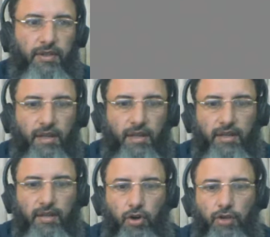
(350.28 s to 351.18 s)
that
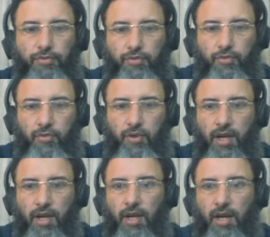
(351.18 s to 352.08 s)
of
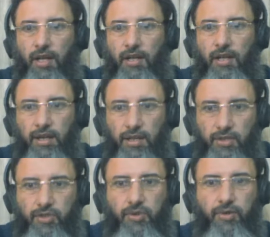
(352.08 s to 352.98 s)
Surah Al-Hijr